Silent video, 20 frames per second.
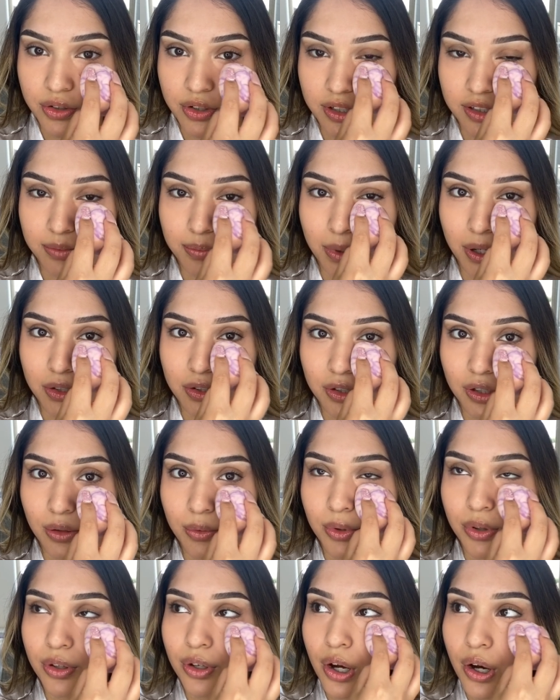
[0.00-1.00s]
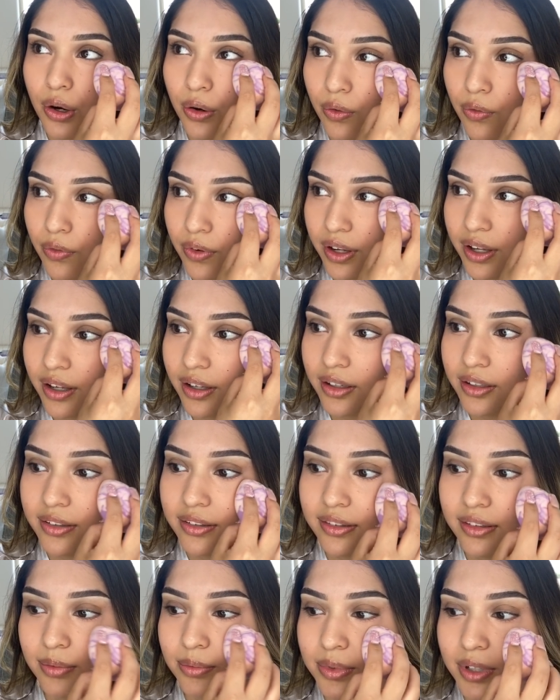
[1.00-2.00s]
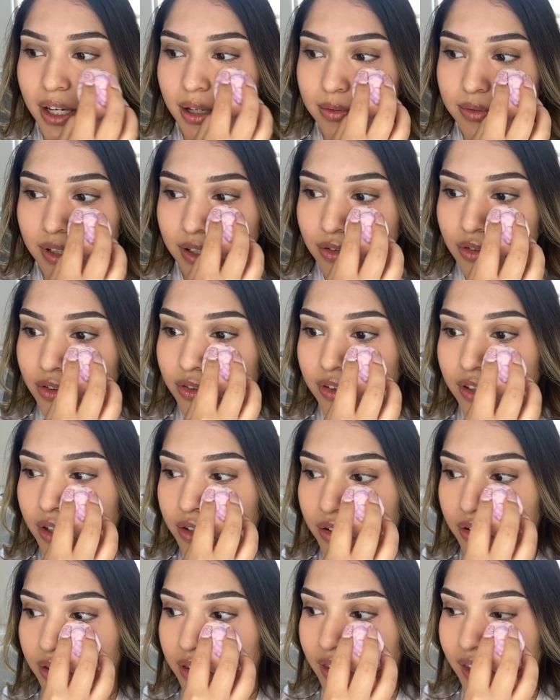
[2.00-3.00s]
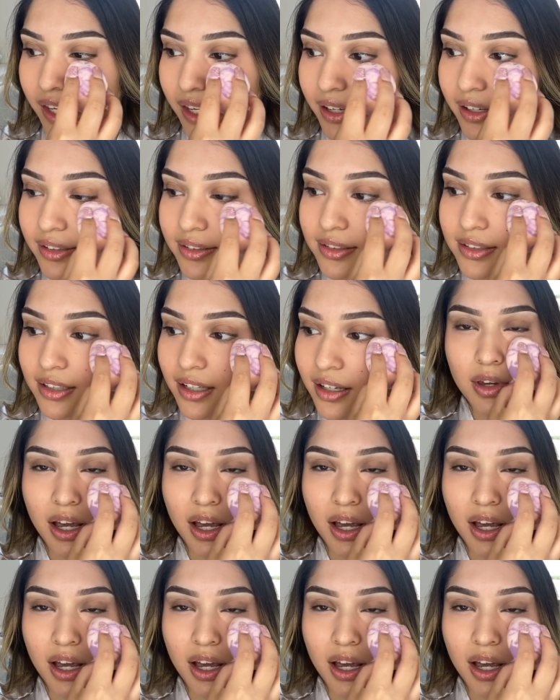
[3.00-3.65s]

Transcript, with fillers: especially with COVID and sometimes like just other things.